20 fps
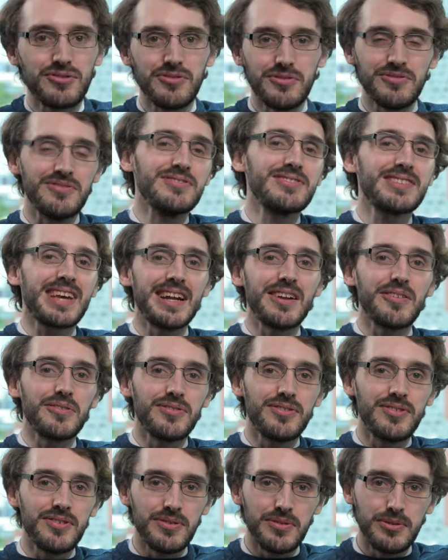students get
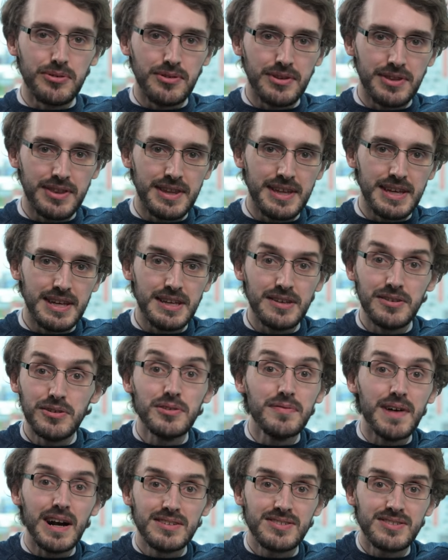onto the
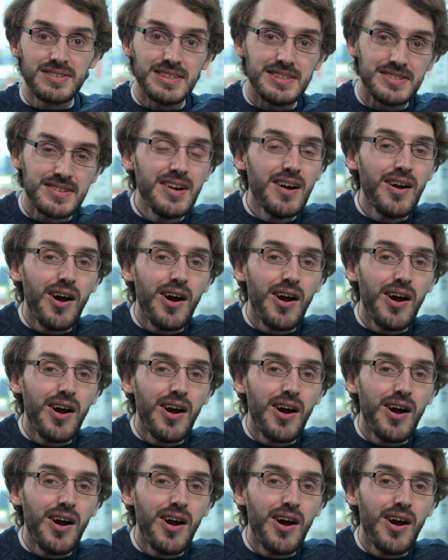universities